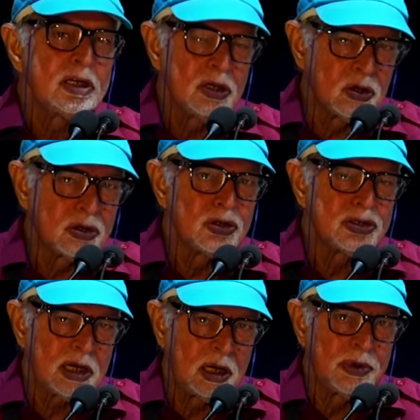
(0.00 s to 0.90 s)
he wrote to
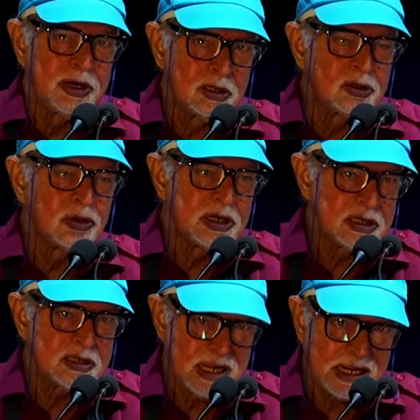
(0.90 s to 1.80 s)
his comrades on
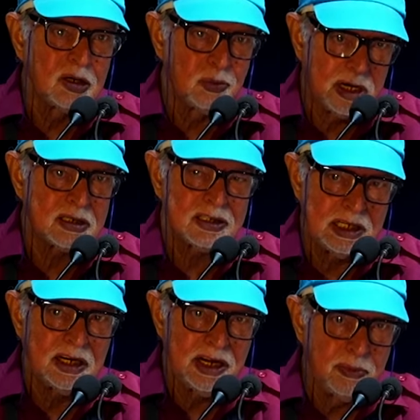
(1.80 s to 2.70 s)
22nd March,
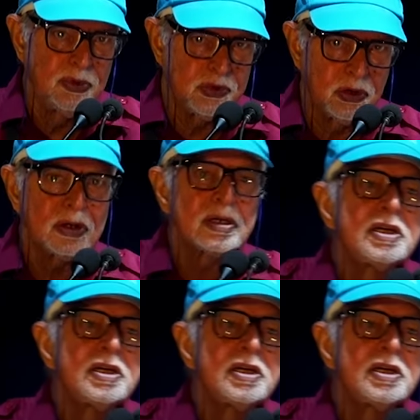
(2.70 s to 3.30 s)
a day before